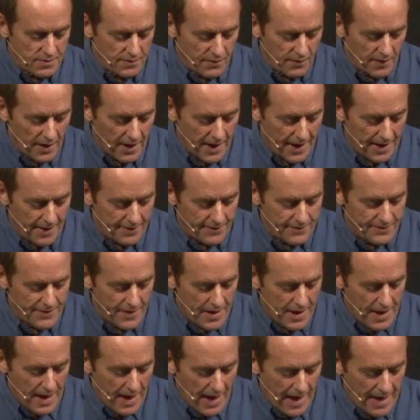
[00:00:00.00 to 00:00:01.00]
of love
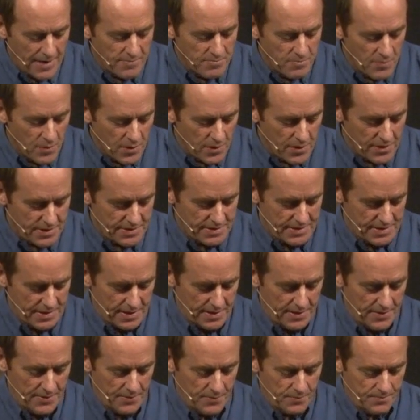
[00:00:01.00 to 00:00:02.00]
and
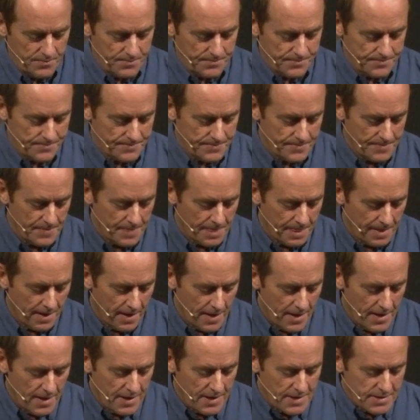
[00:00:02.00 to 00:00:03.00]
mercy.
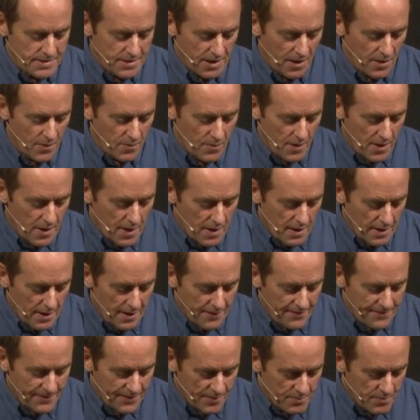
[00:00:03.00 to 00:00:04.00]
So
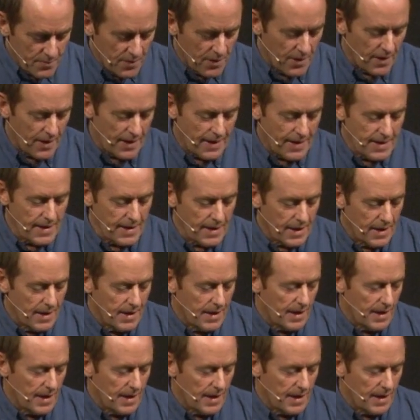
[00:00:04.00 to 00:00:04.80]
for me,